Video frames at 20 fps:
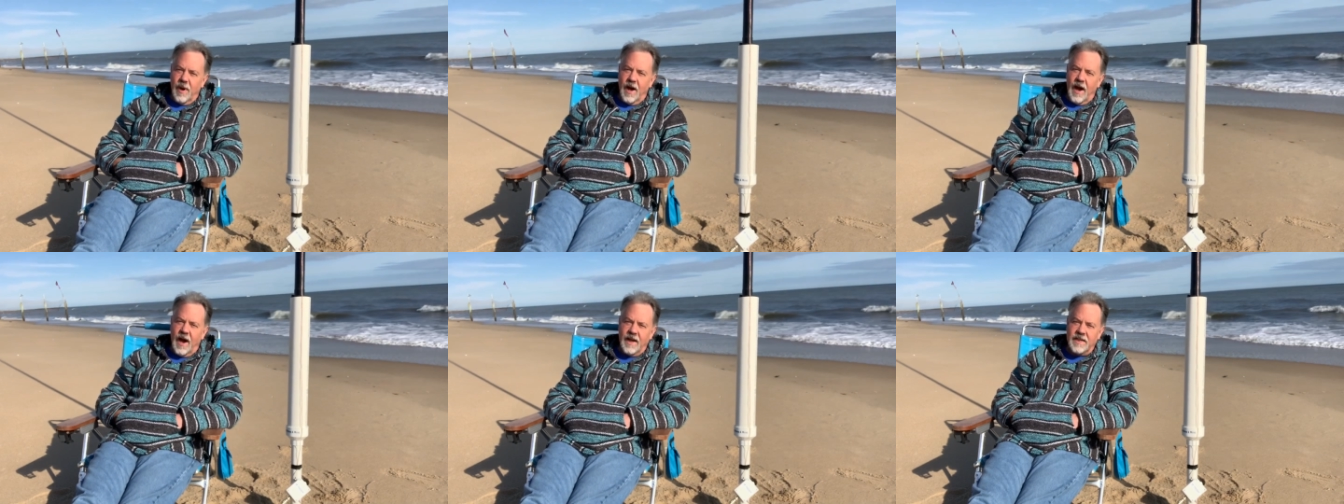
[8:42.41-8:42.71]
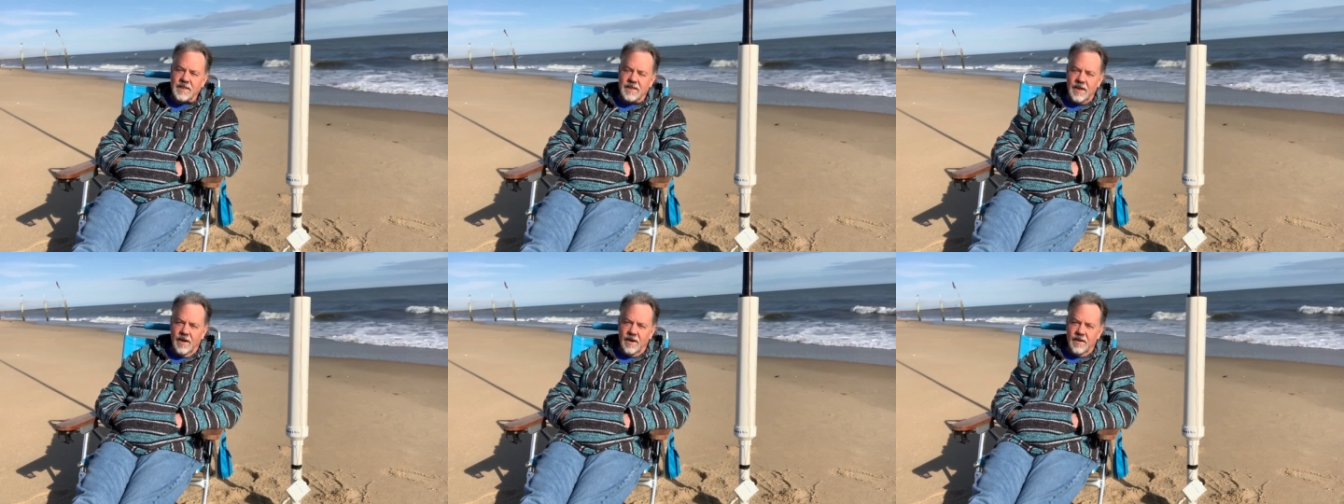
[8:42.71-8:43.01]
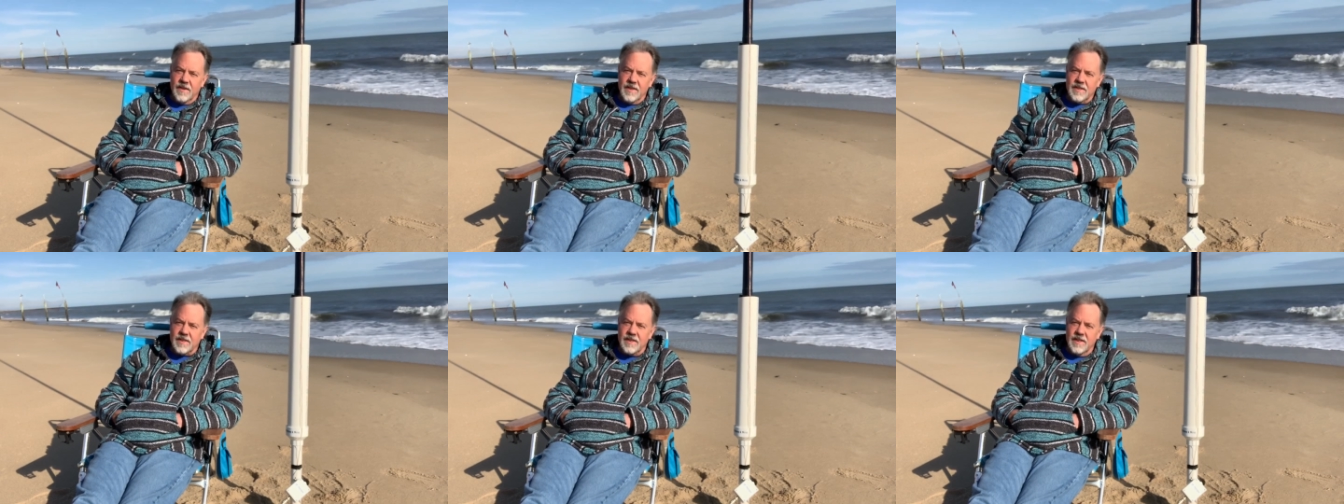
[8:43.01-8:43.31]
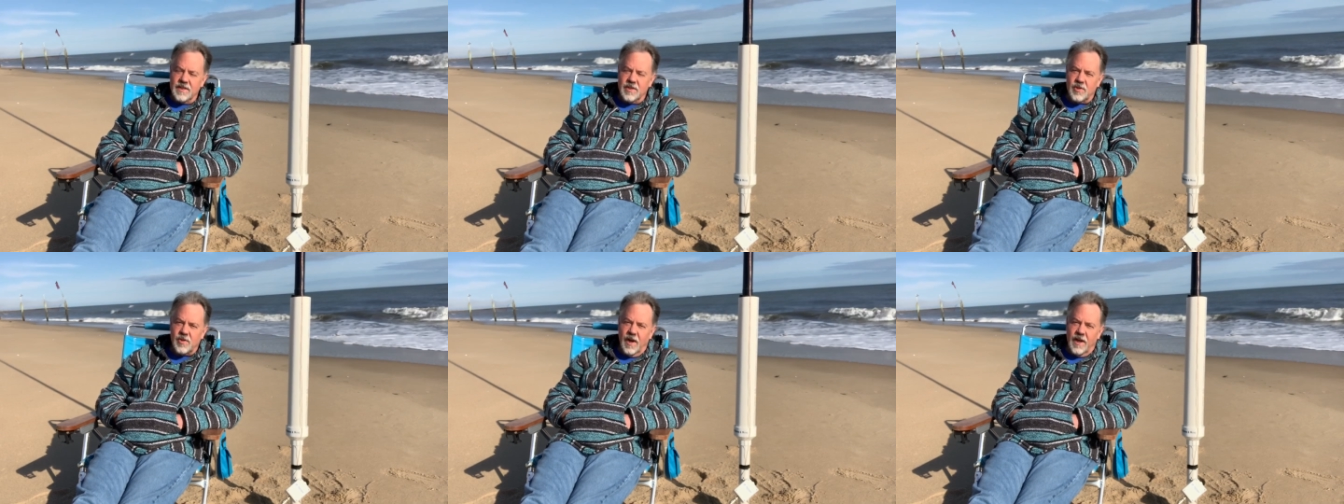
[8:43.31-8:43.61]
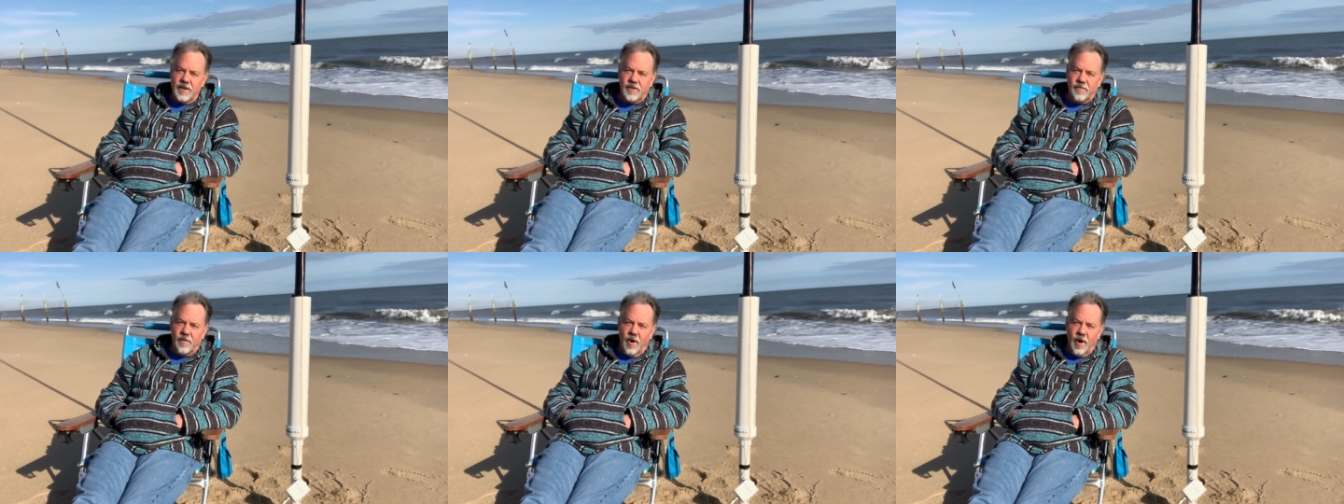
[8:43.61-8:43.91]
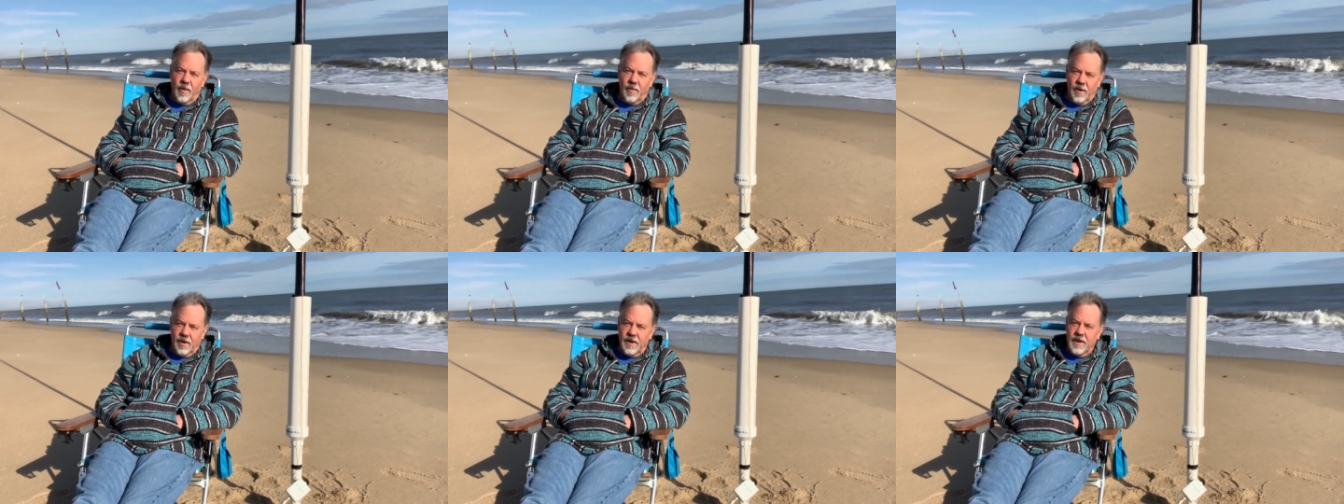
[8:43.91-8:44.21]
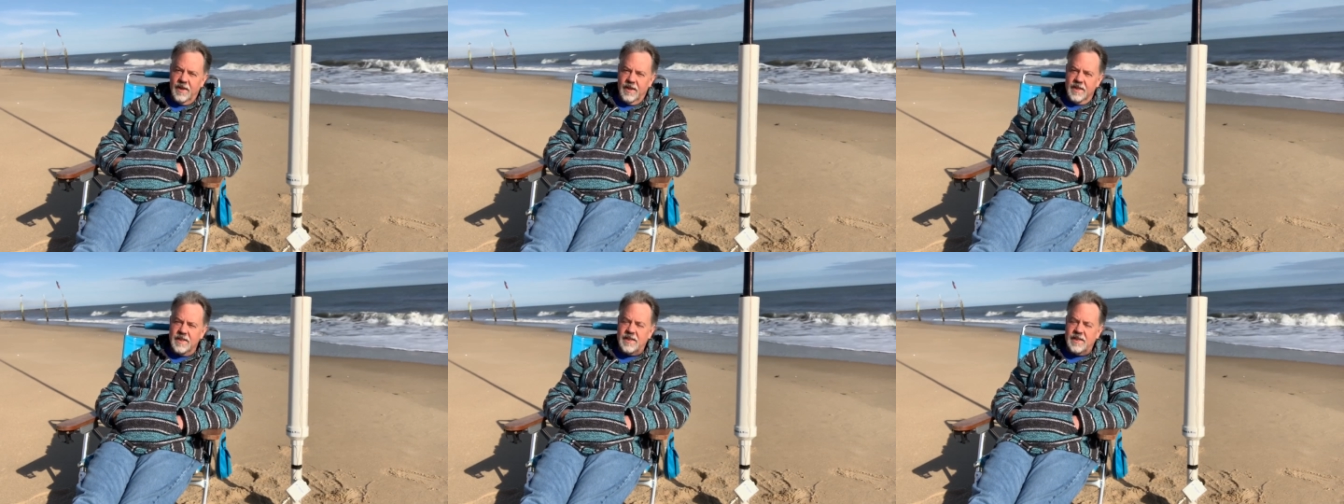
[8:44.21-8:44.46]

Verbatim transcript: box here, the, the transformer.